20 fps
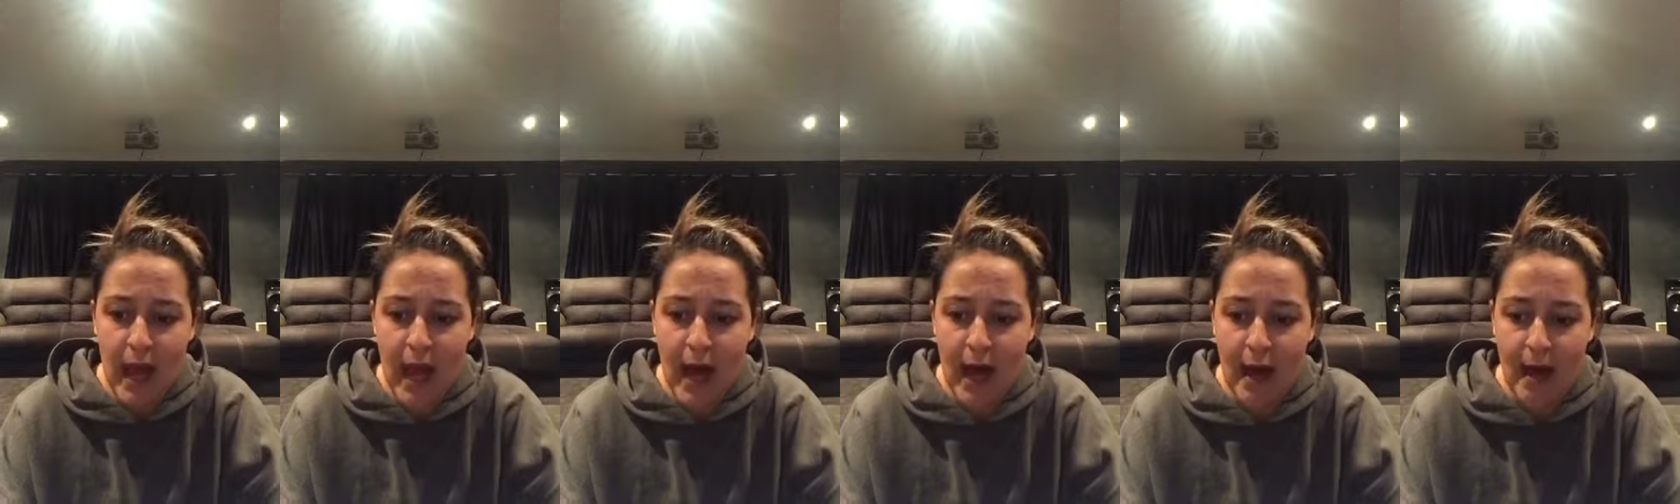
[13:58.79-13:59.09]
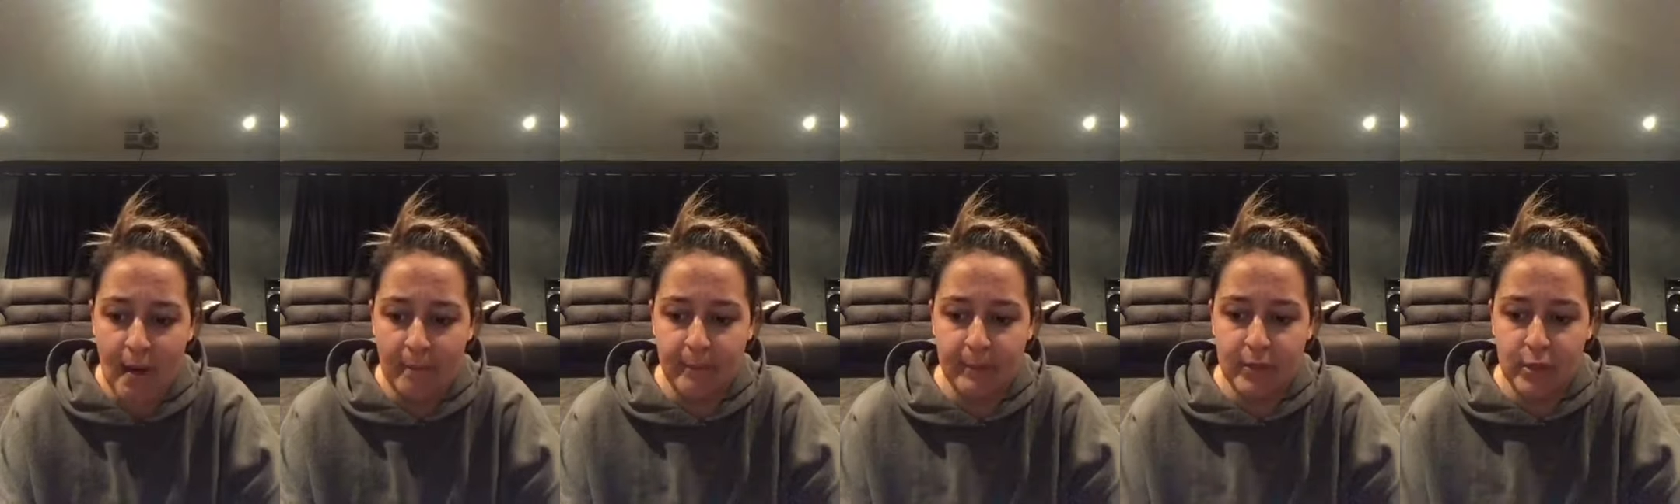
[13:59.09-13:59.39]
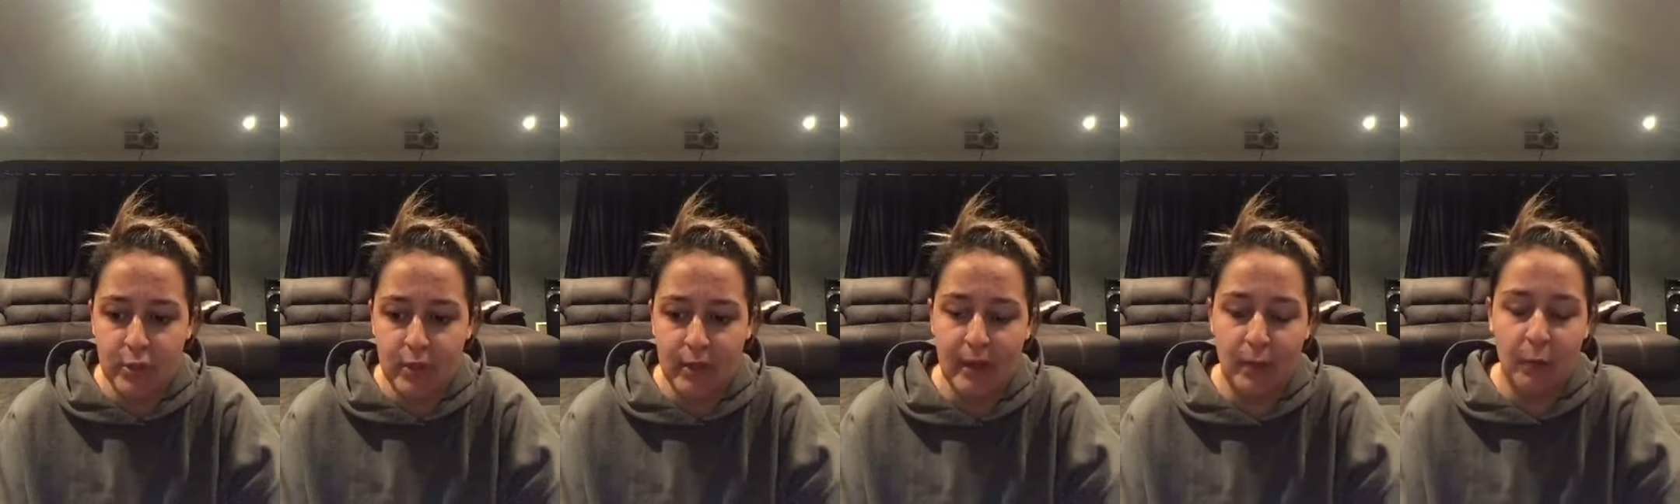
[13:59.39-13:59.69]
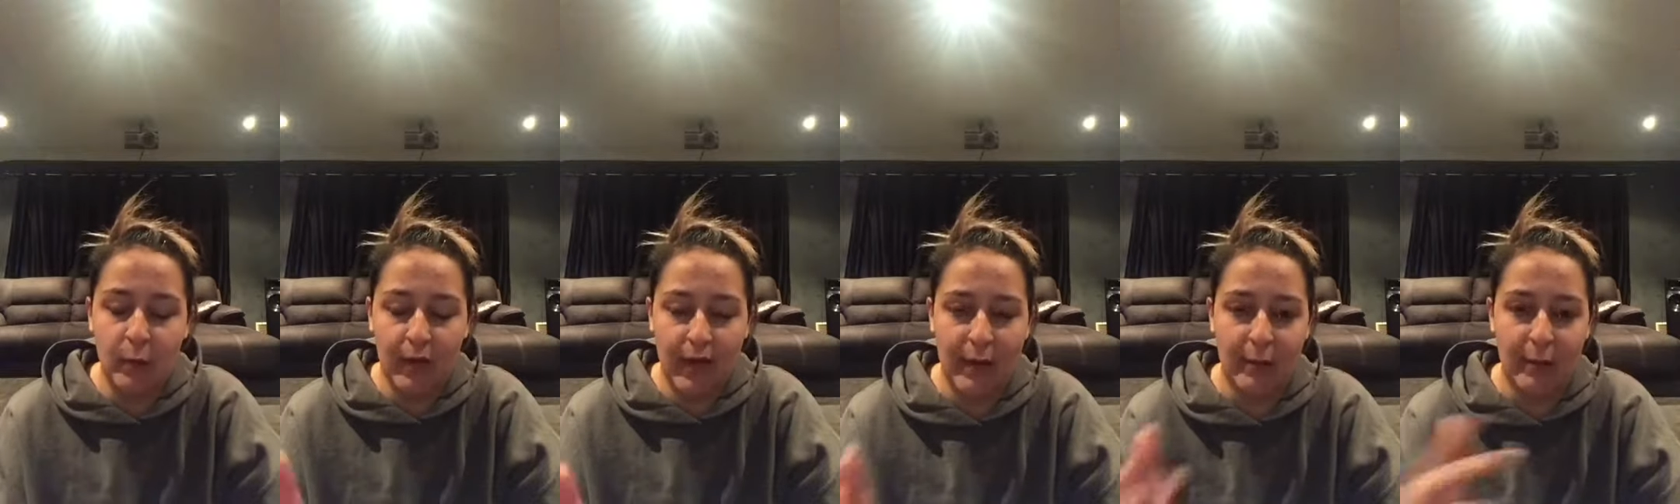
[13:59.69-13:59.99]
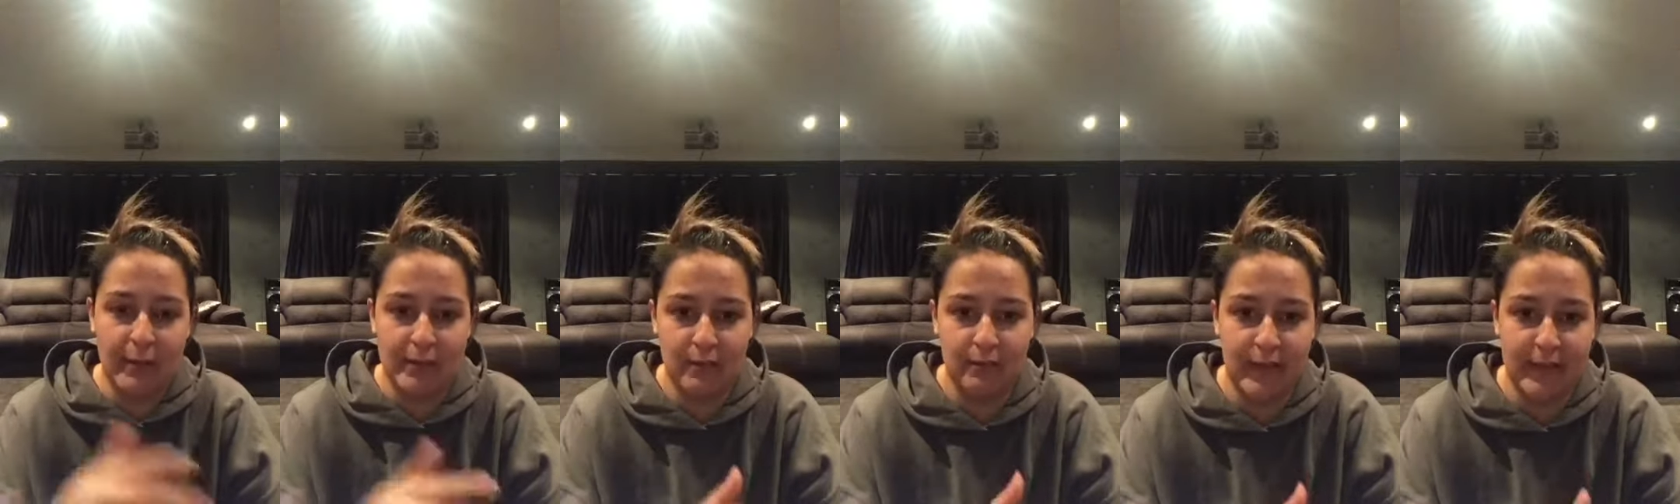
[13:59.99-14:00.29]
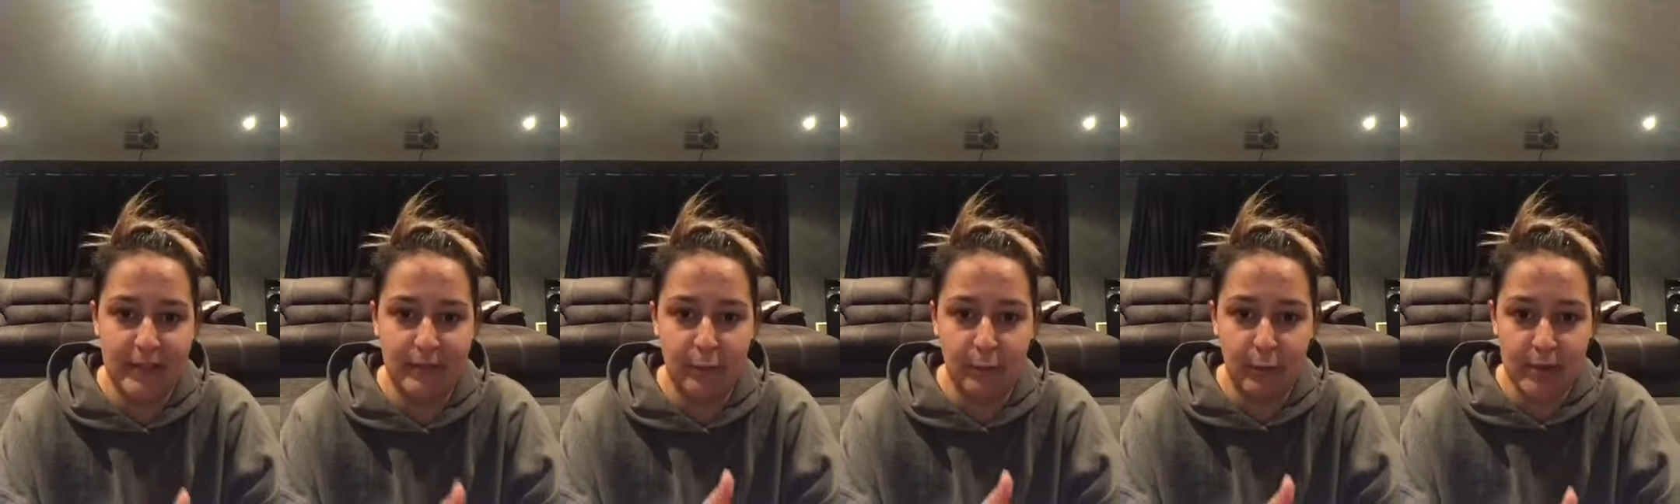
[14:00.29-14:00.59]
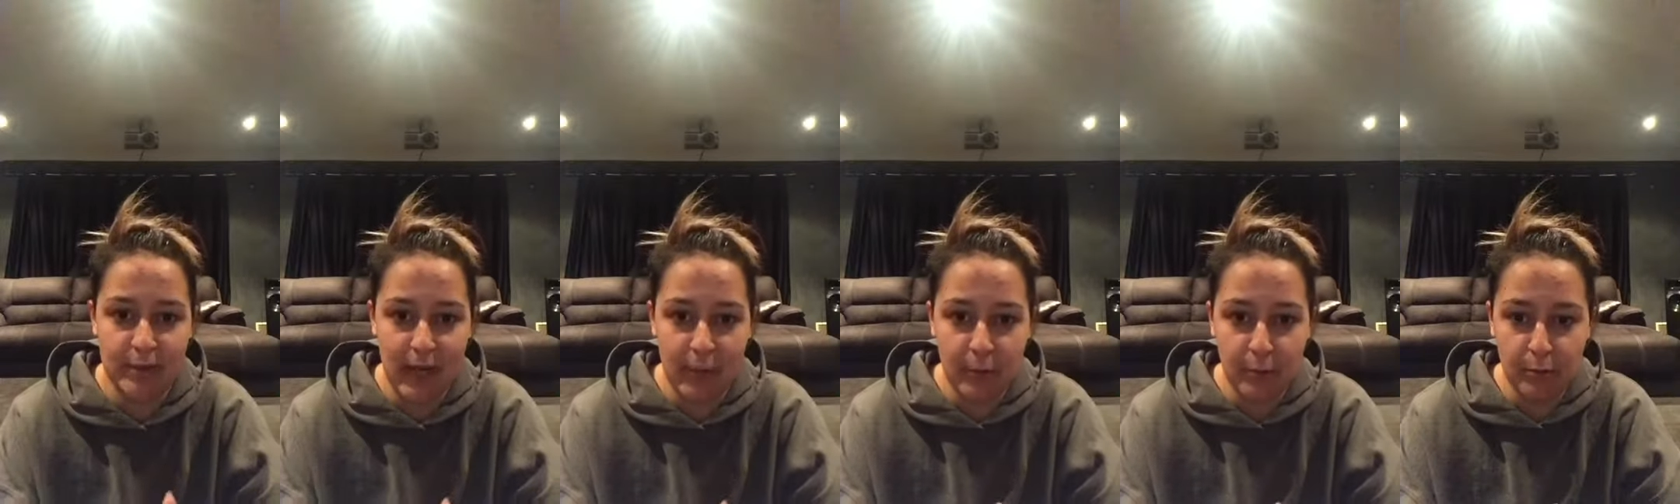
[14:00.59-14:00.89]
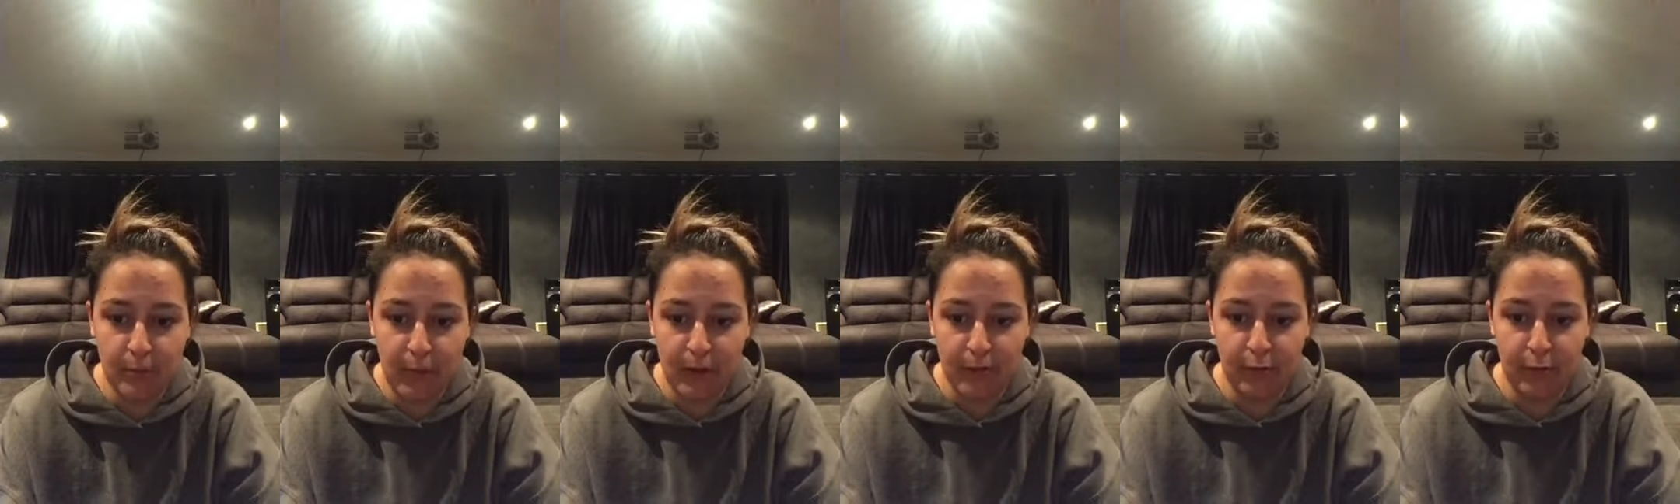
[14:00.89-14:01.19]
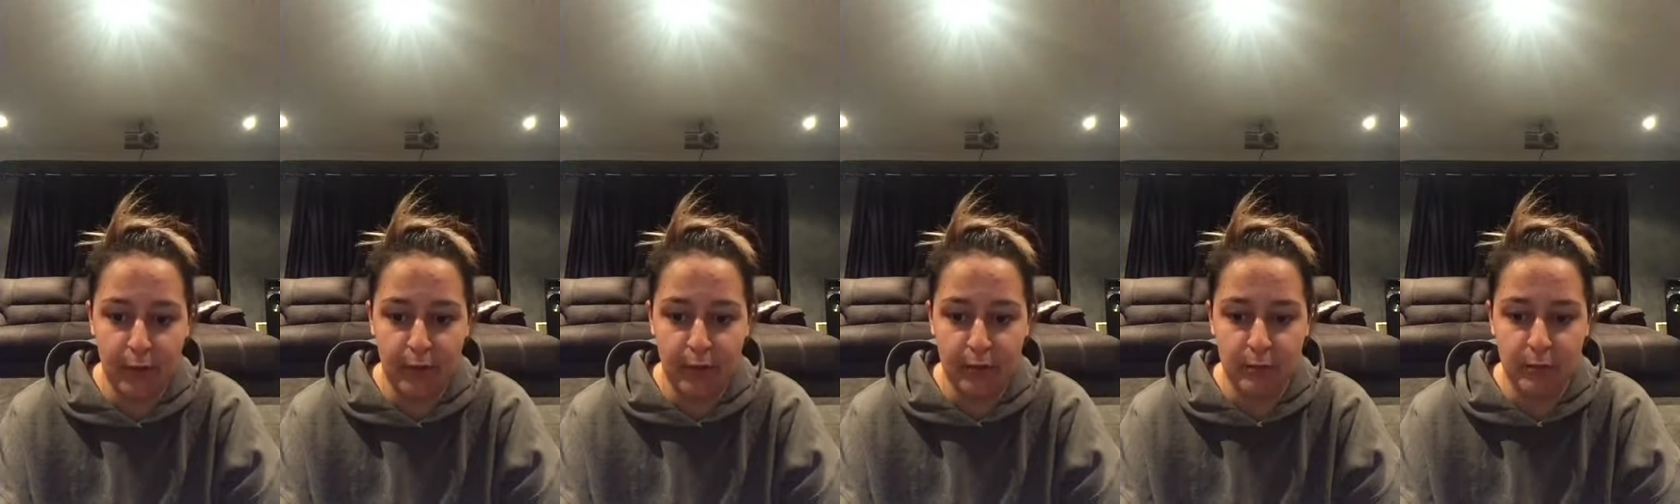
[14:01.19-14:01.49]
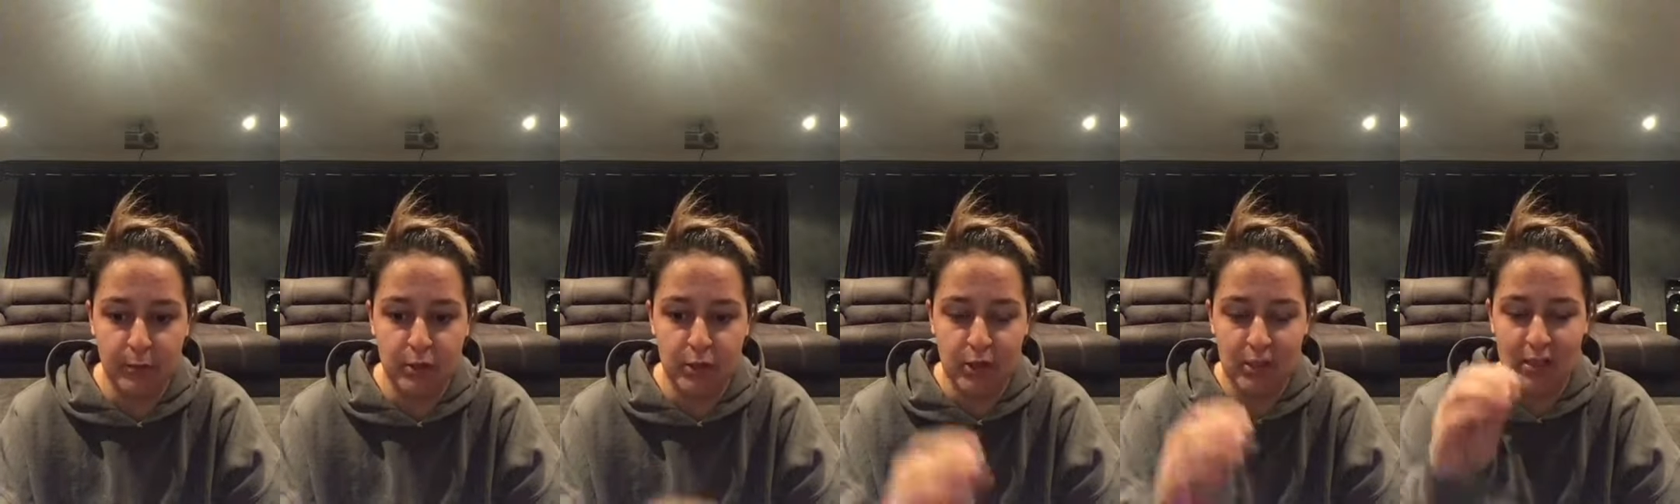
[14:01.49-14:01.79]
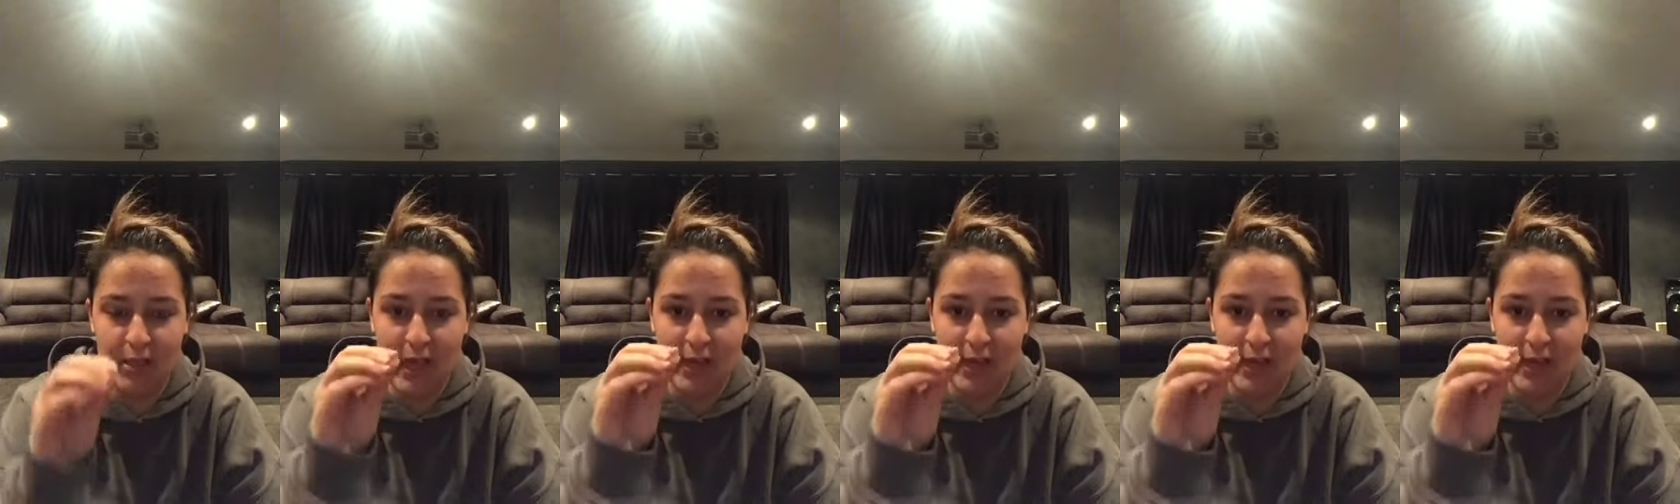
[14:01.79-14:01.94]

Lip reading: So then when I went to phase 4 and doubled my food, it was just,